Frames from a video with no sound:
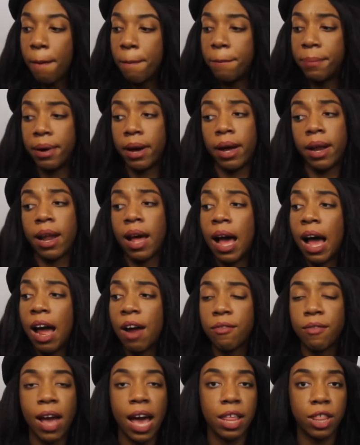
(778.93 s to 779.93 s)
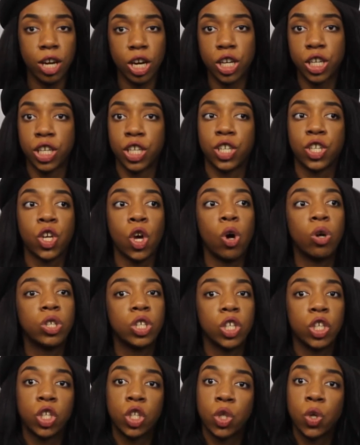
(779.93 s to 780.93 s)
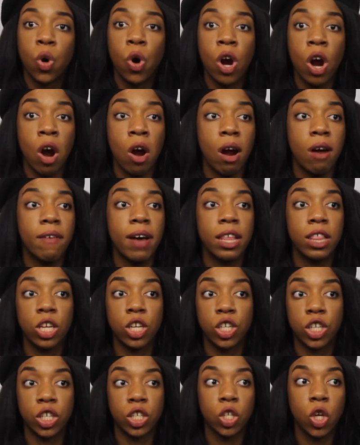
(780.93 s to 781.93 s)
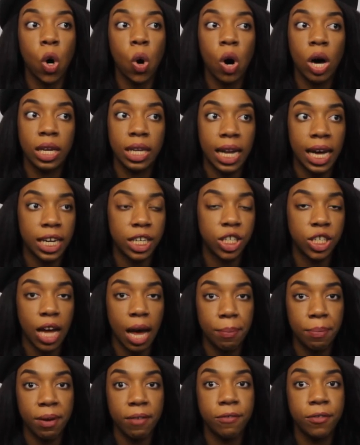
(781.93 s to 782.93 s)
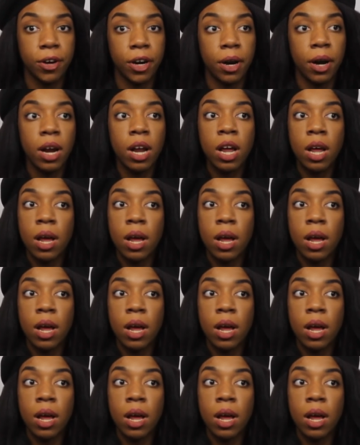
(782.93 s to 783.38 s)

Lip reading: But I'd rather just go to the store, or I'd rather just go online shopping for